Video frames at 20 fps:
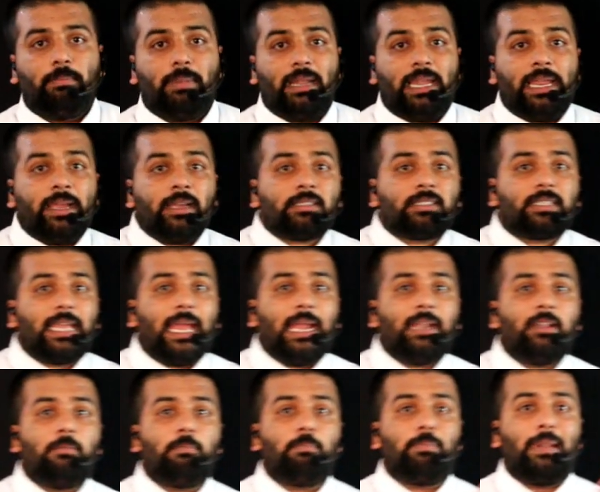Players
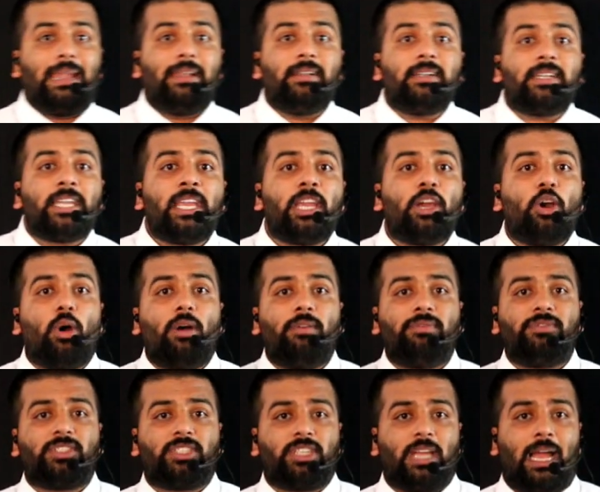get plenty
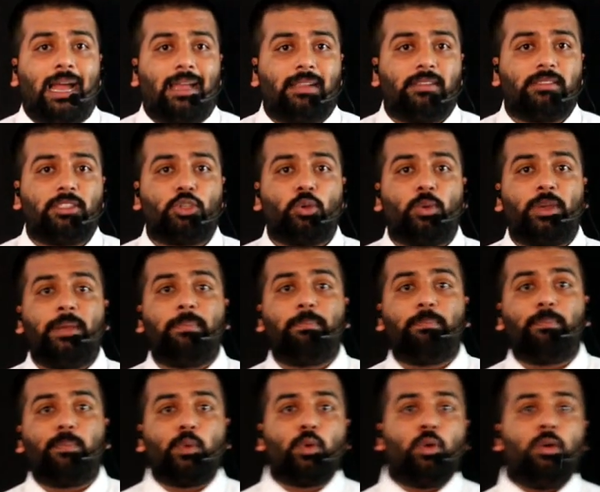of chance to
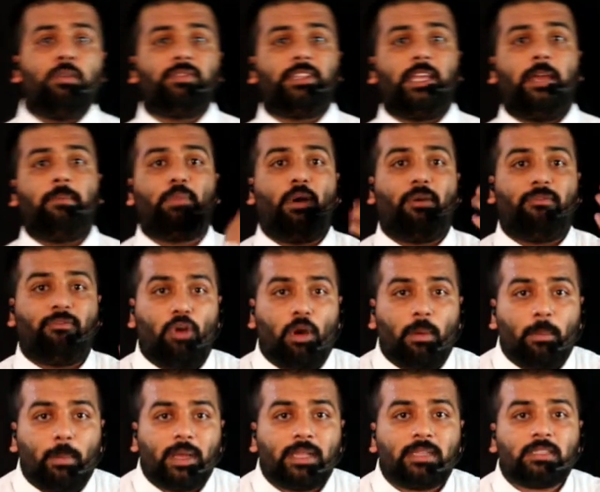improve their
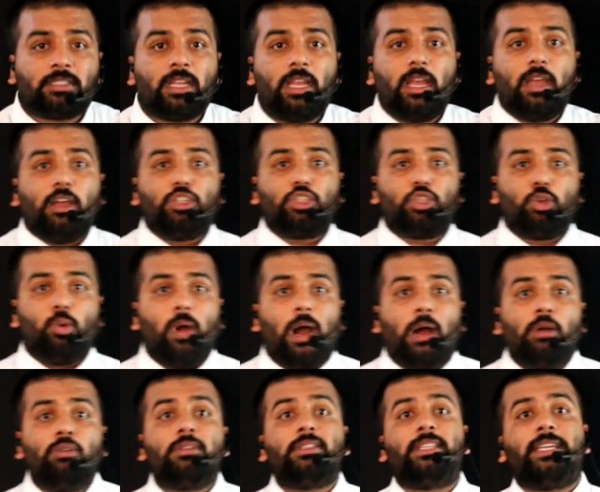performance
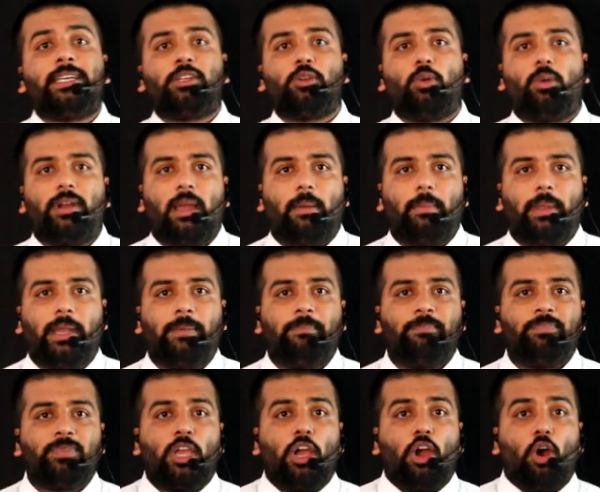throughout the tournament.
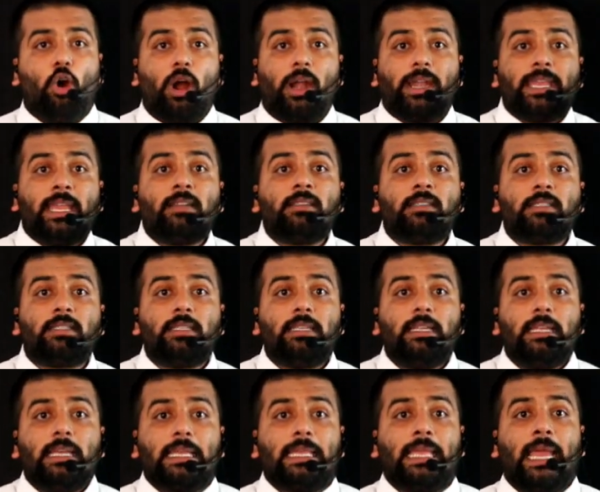Audience
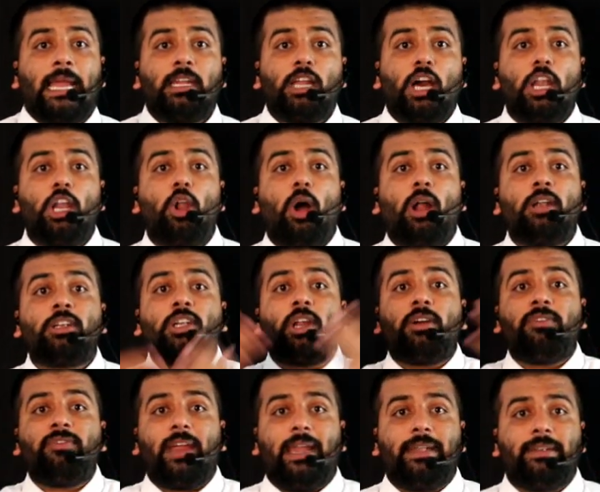get a lot
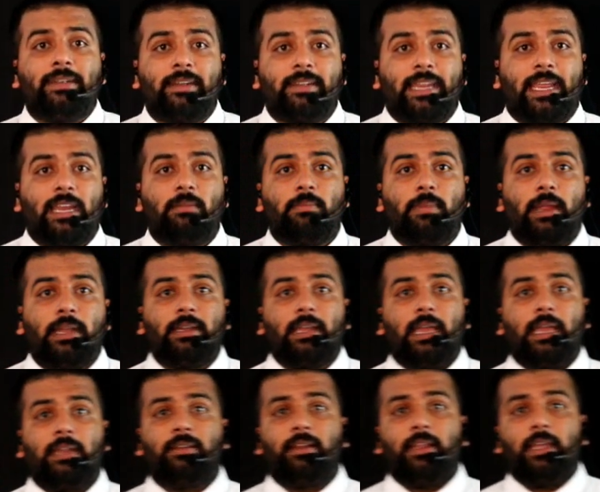of entertainment
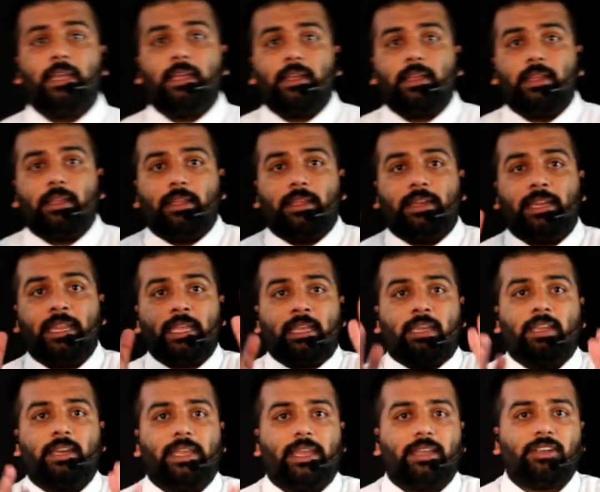and
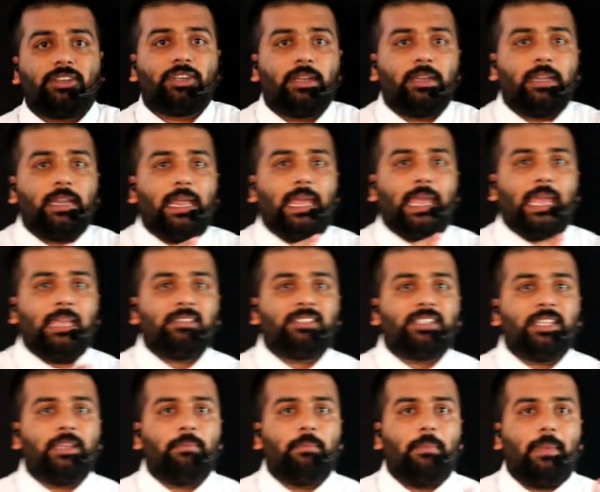recreation as
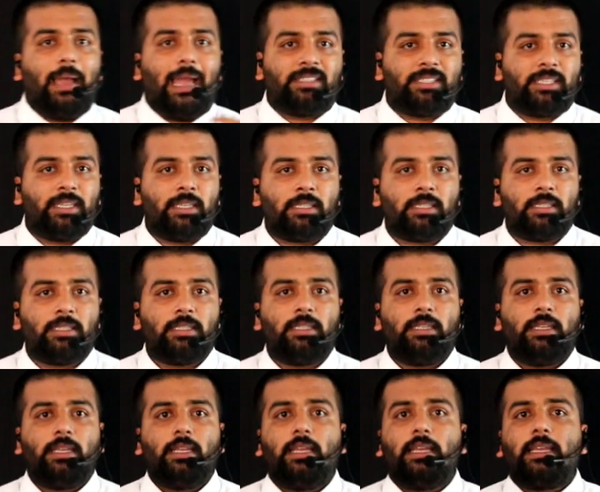the matches
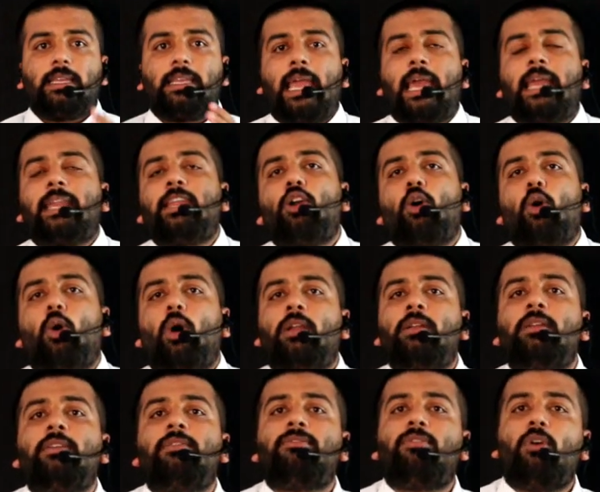carry
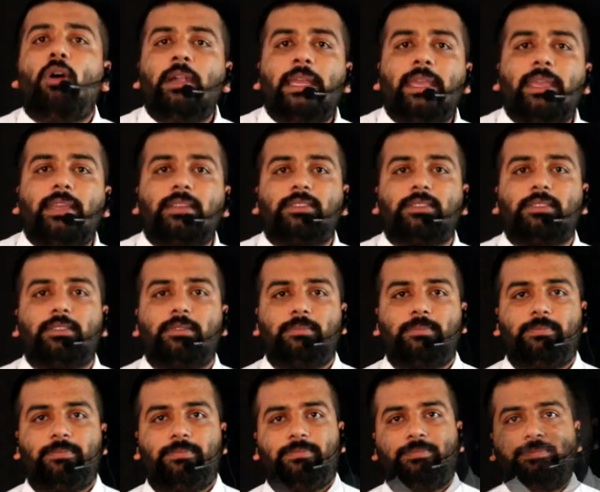on for days.
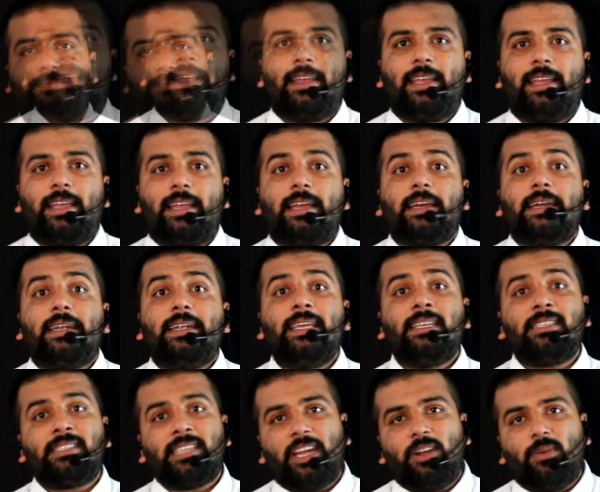
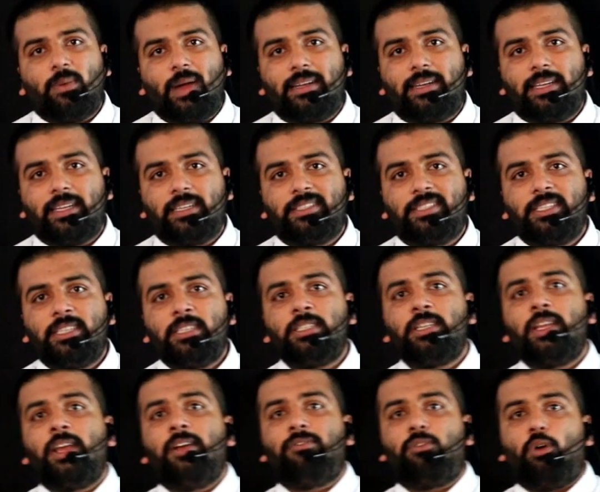
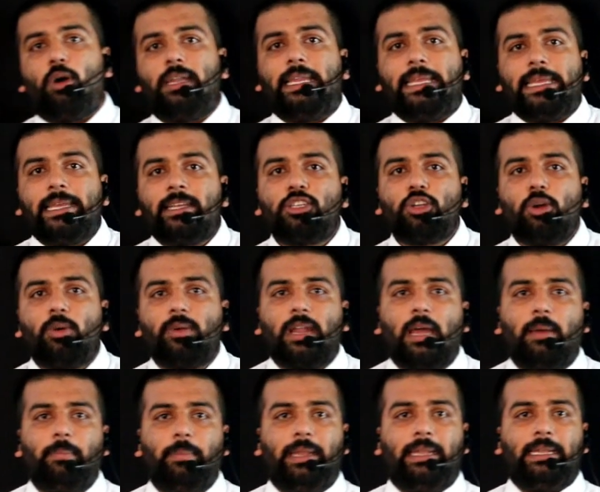Disadvantages for league
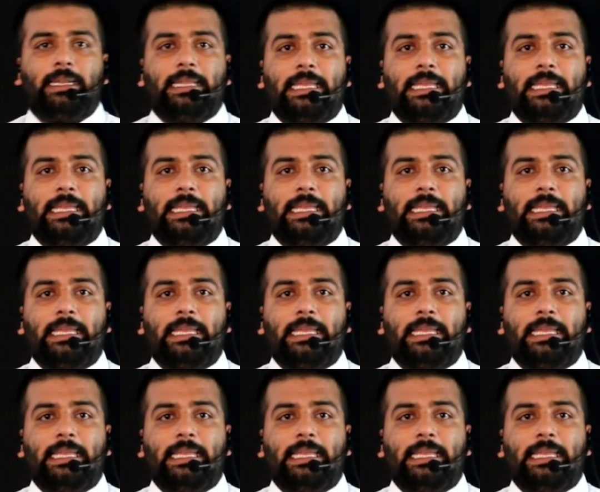tournament.